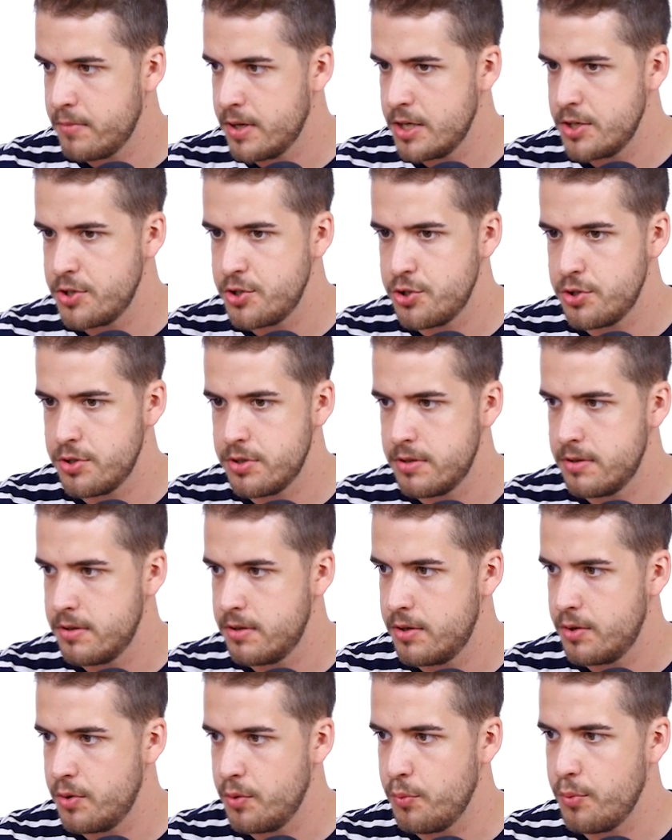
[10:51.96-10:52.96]
much
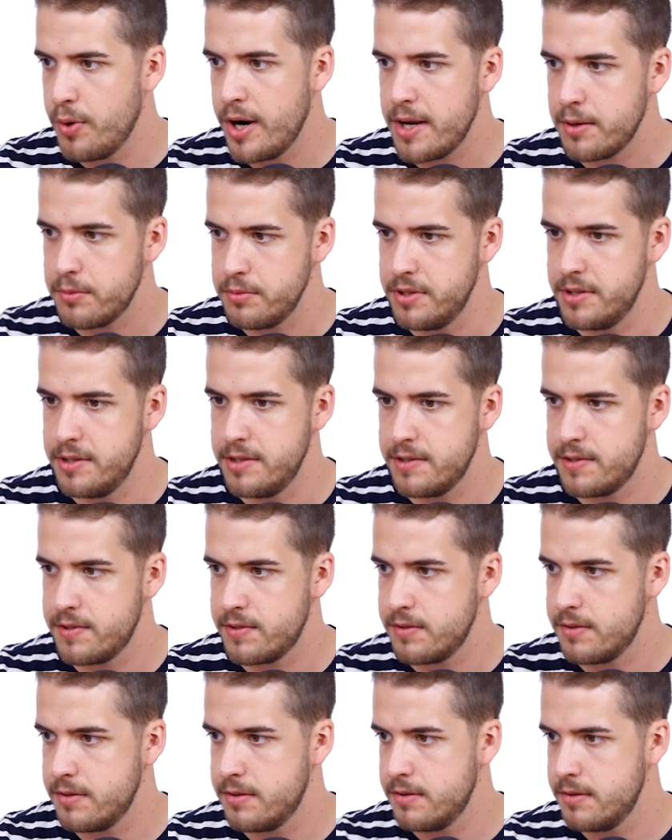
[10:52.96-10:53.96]

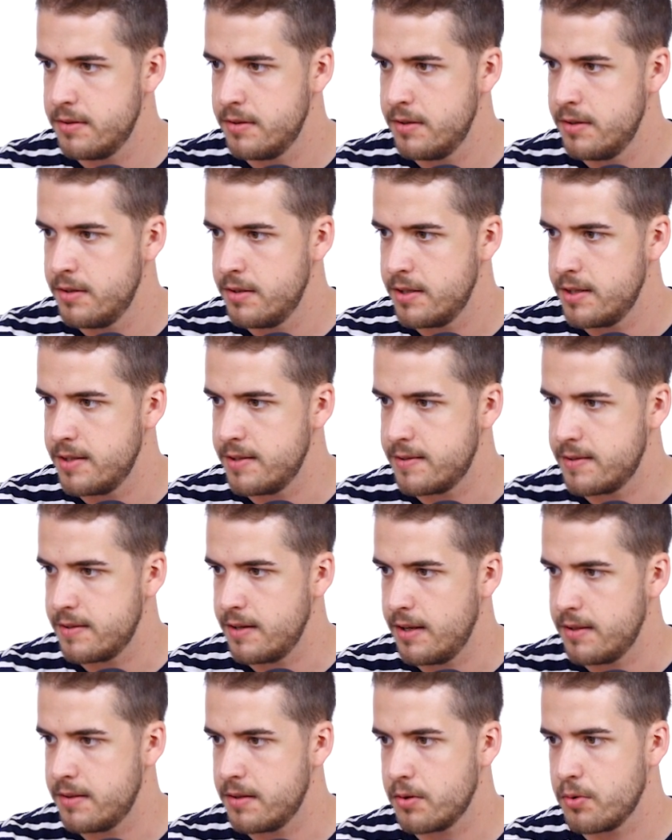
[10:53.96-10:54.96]
roundness. Let's
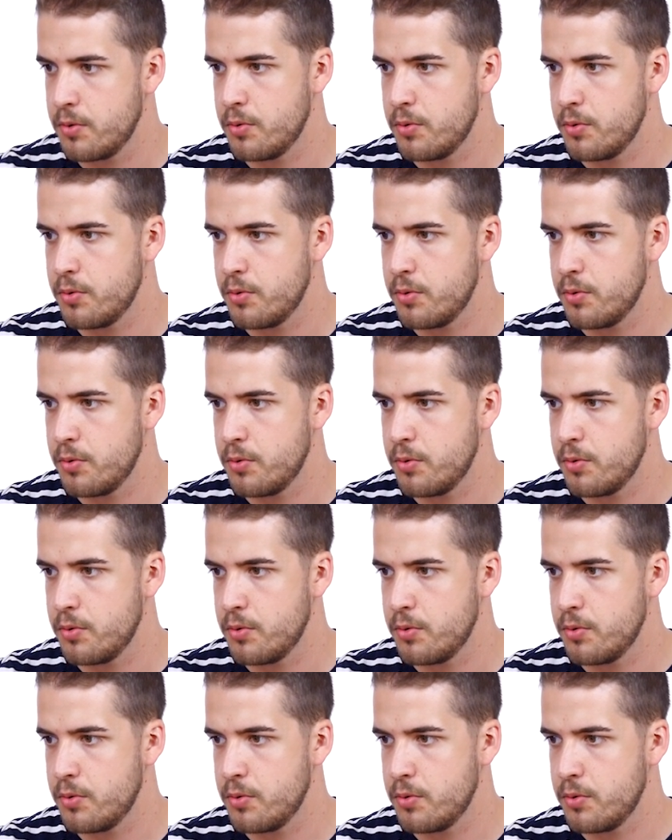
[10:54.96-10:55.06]
say at the